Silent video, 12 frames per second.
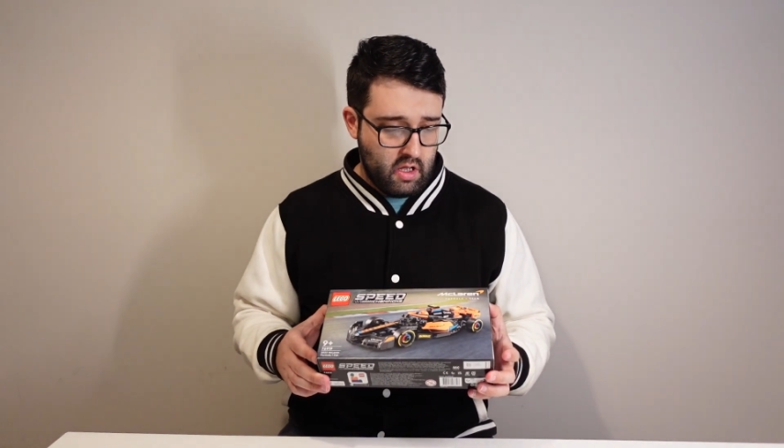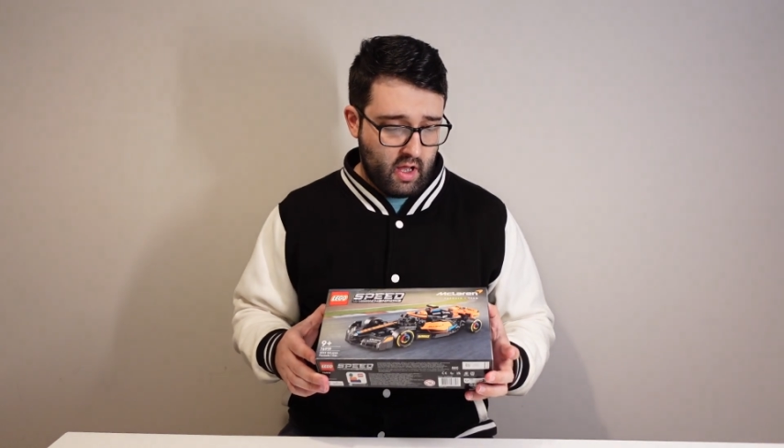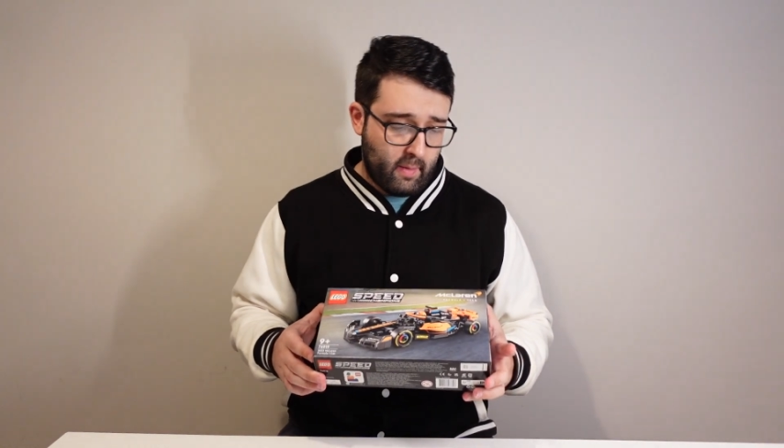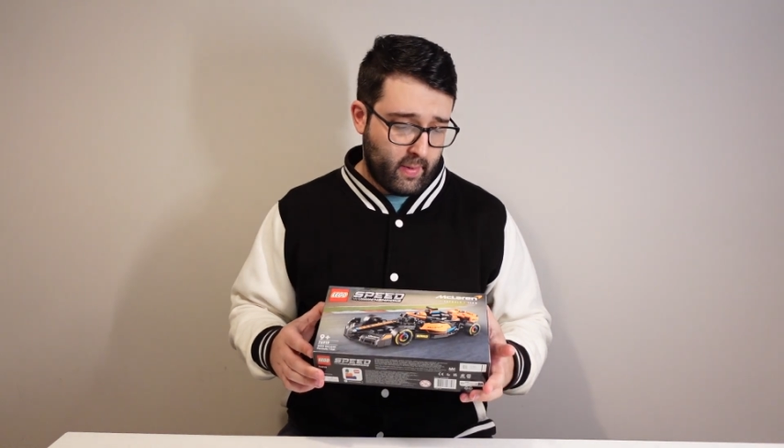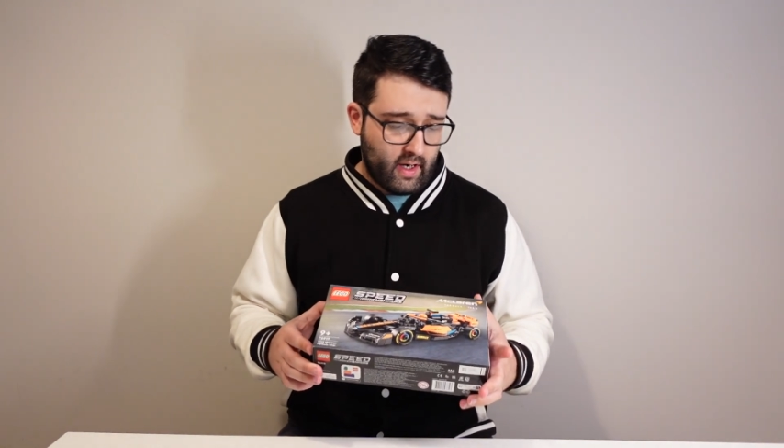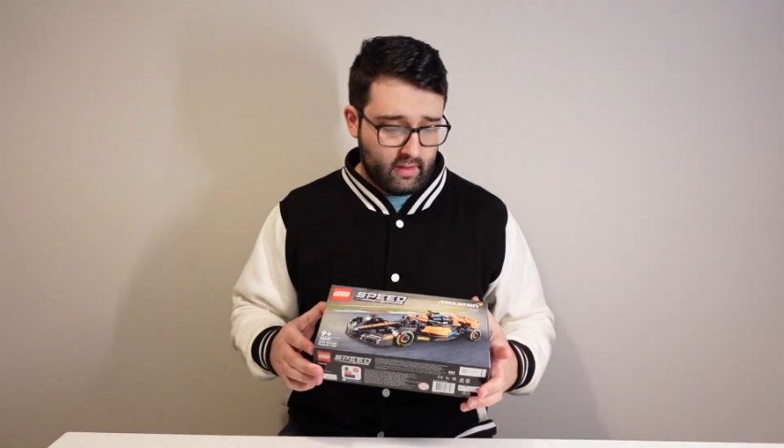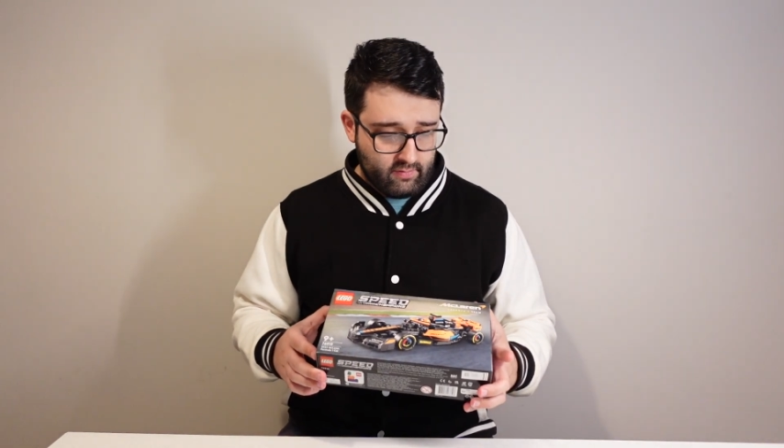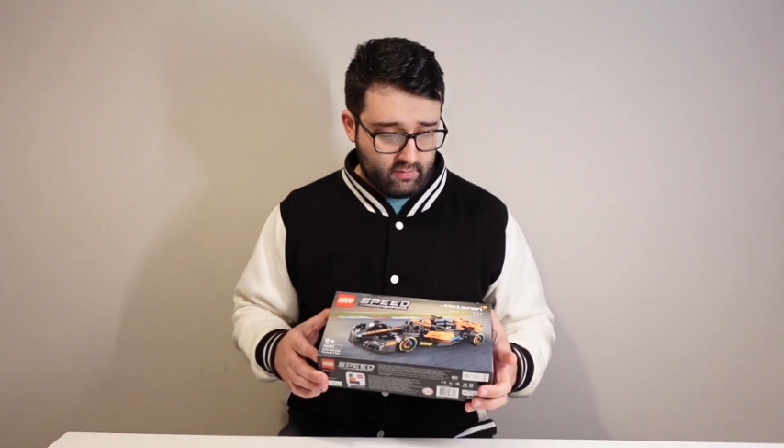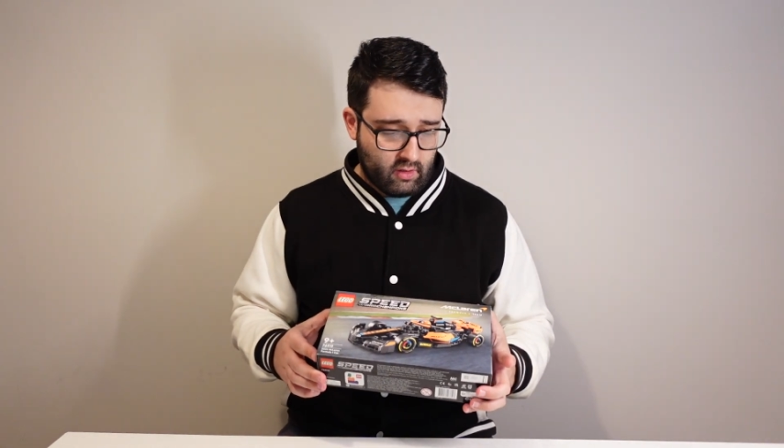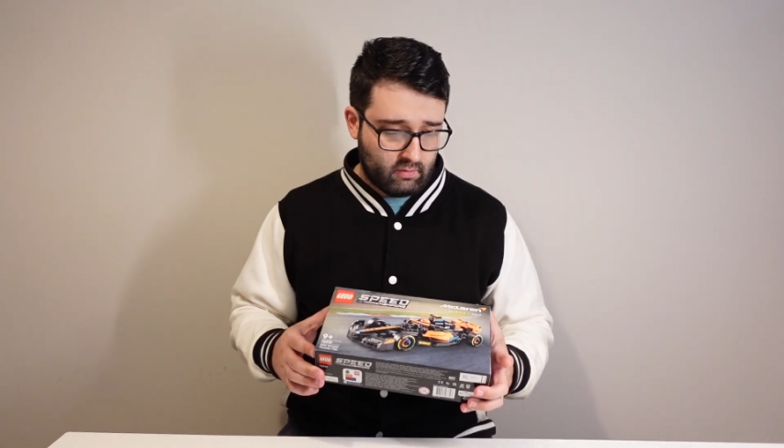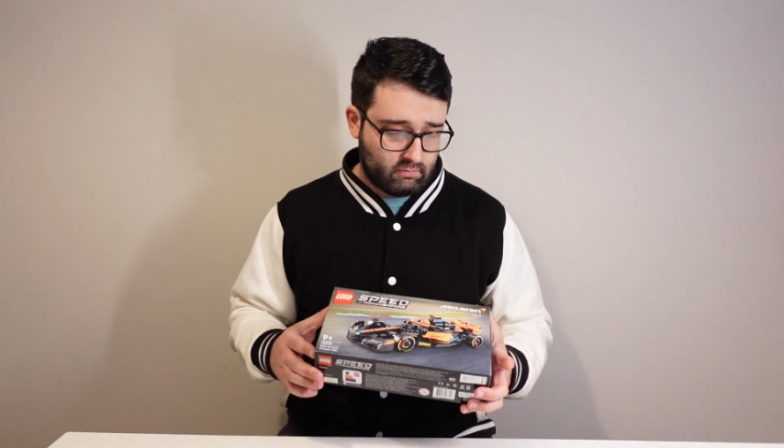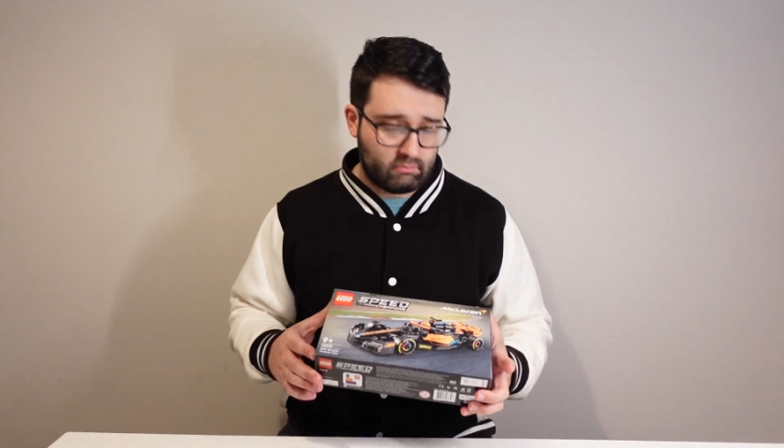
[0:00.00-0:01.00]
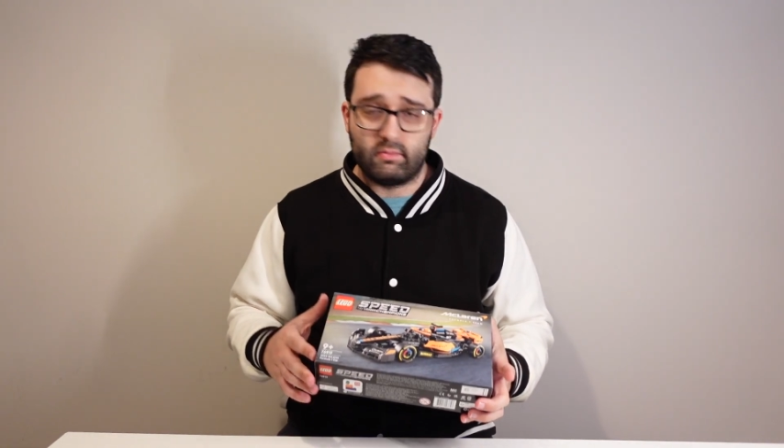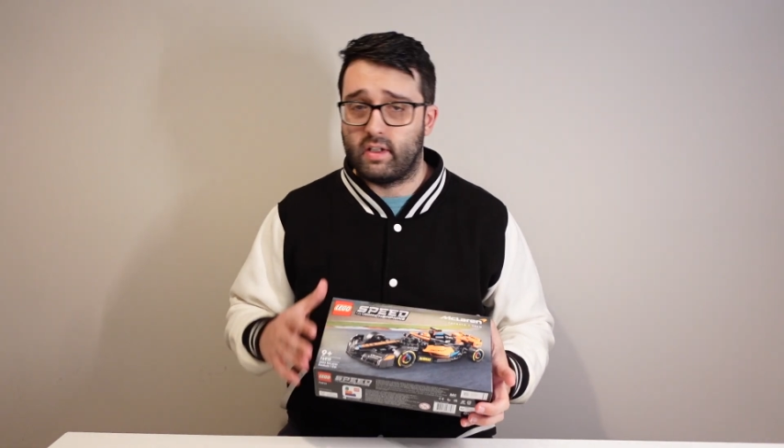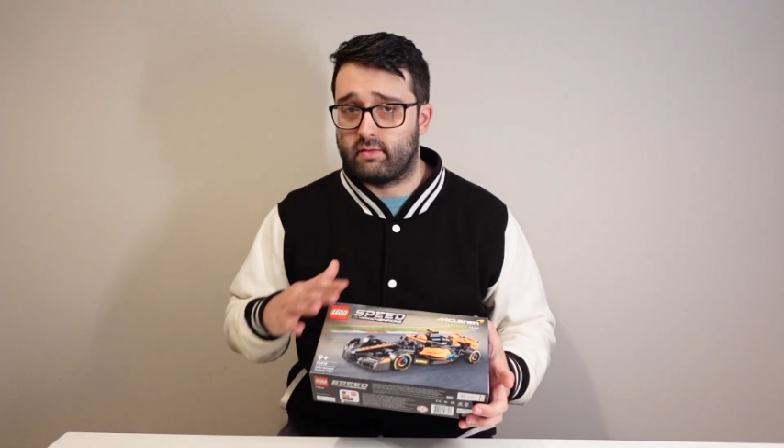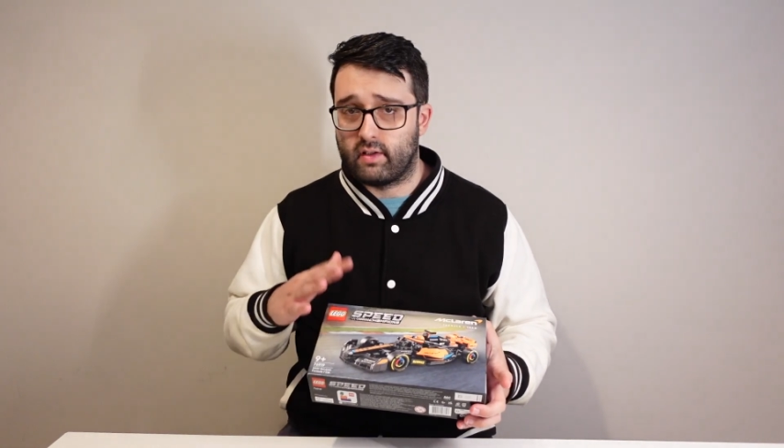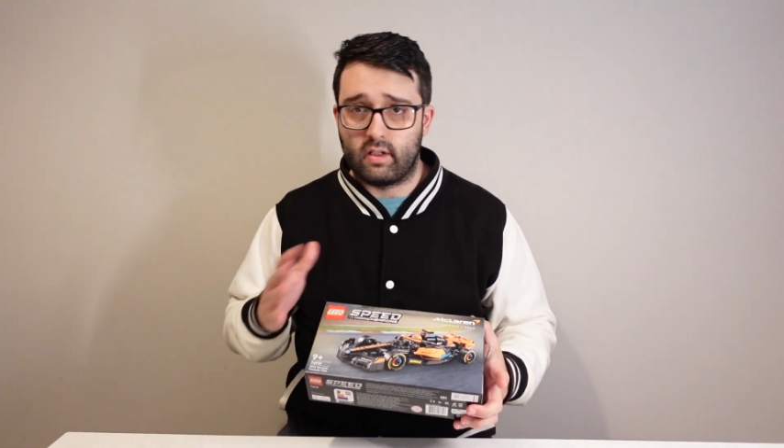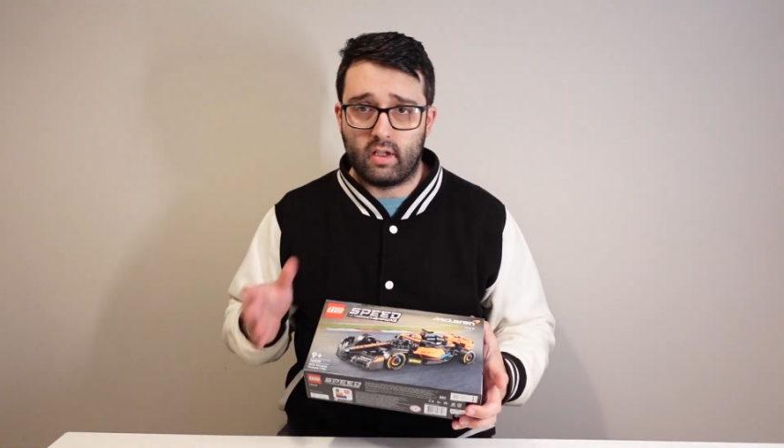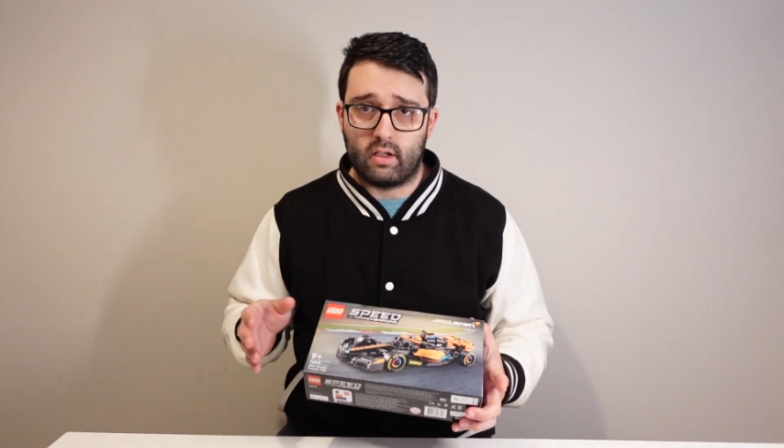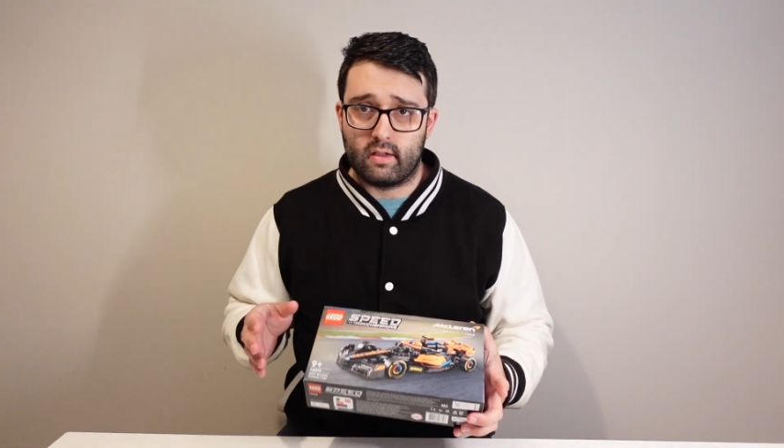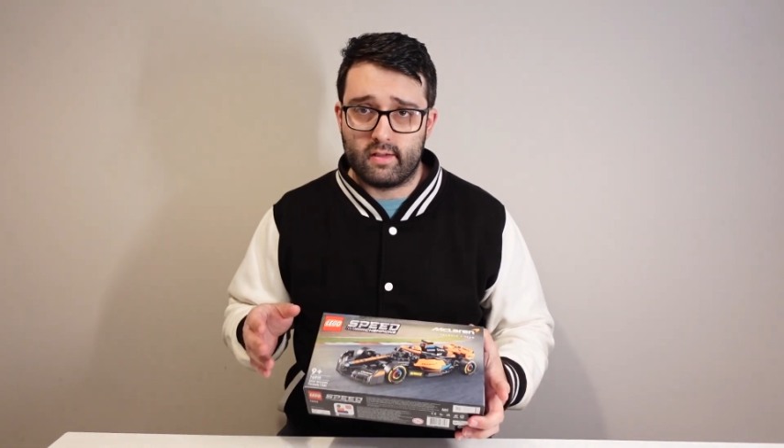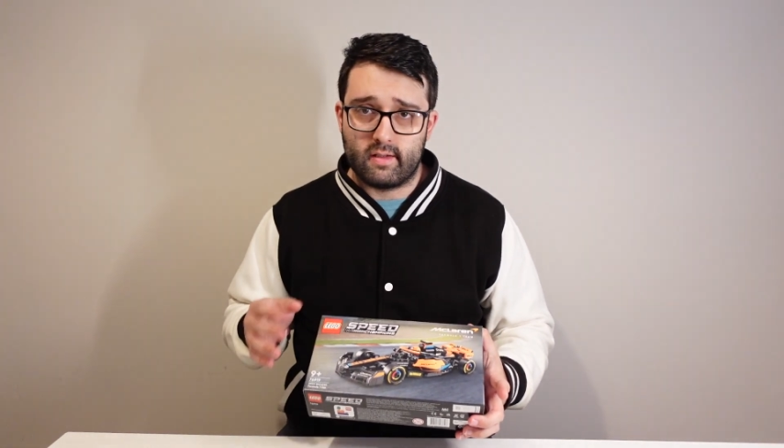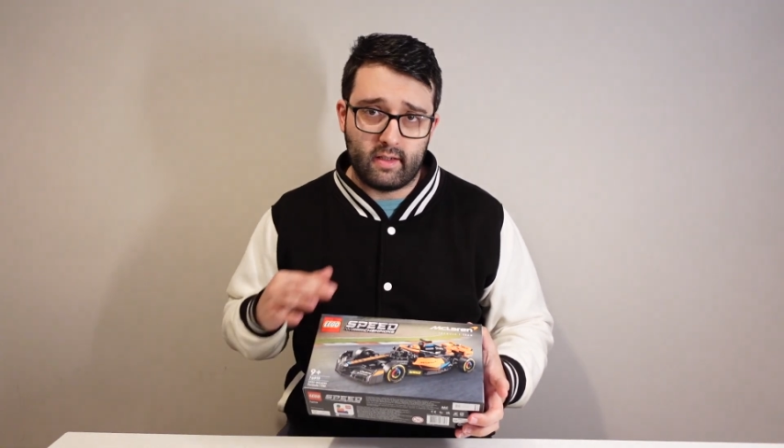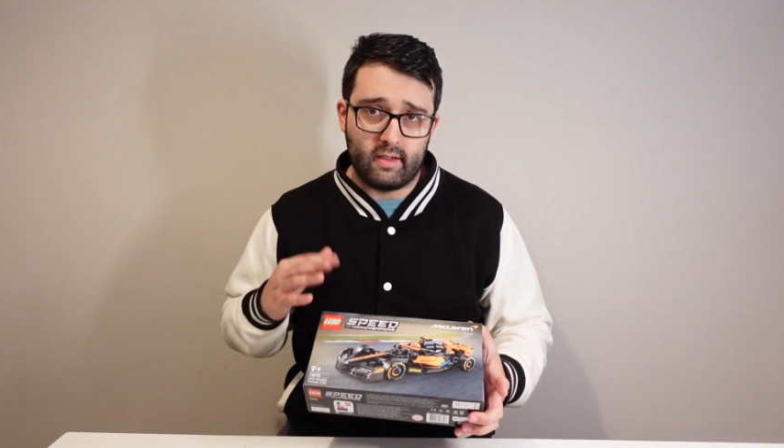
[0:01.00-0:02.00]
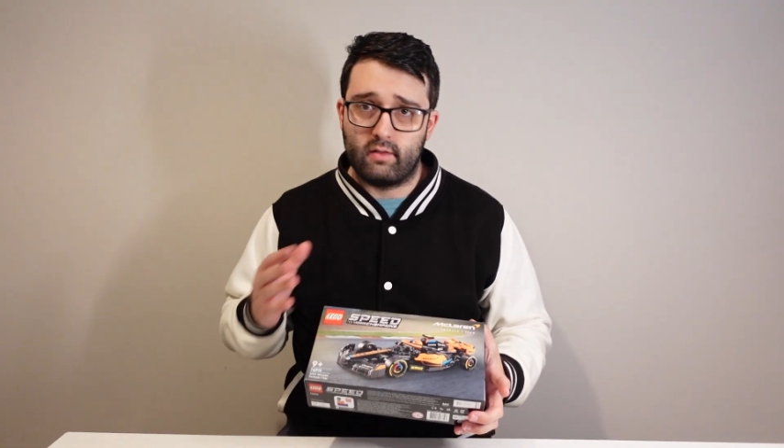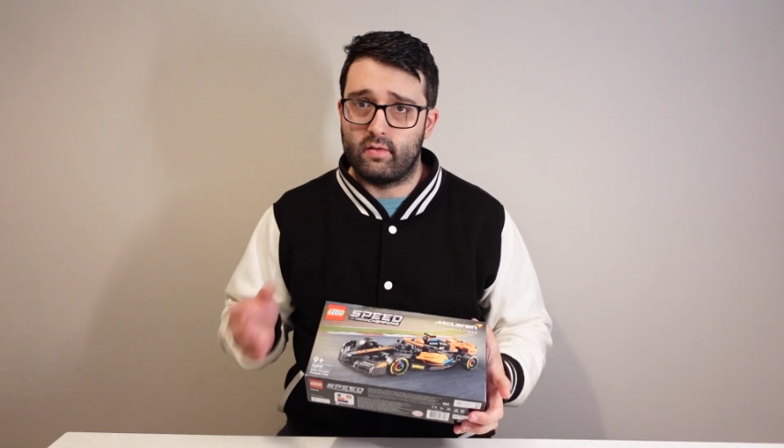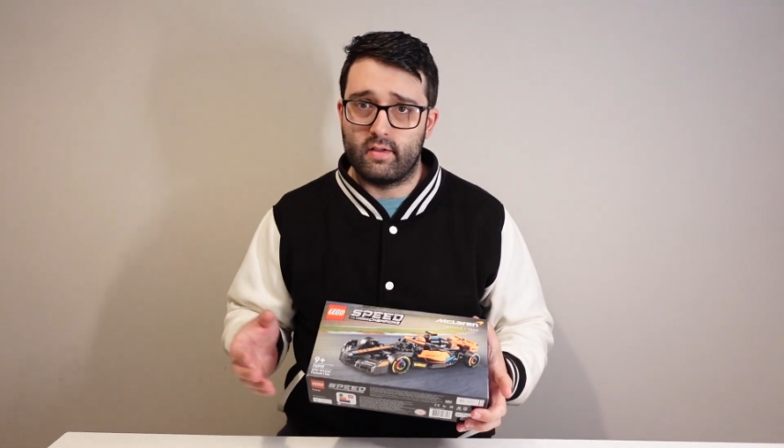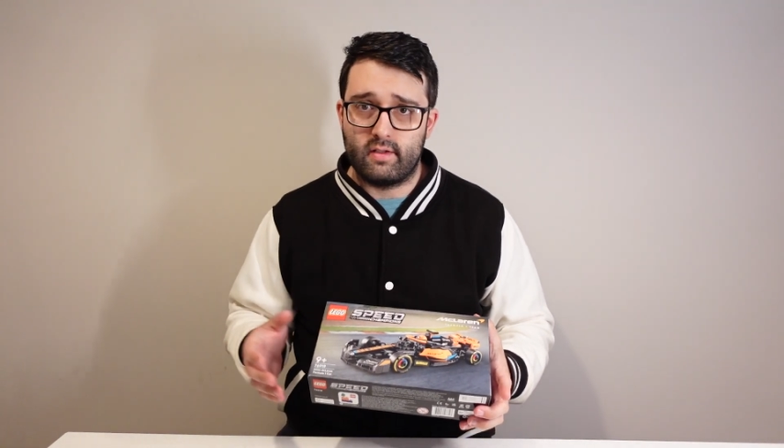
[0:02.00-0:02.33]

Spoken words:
apart from different colors and different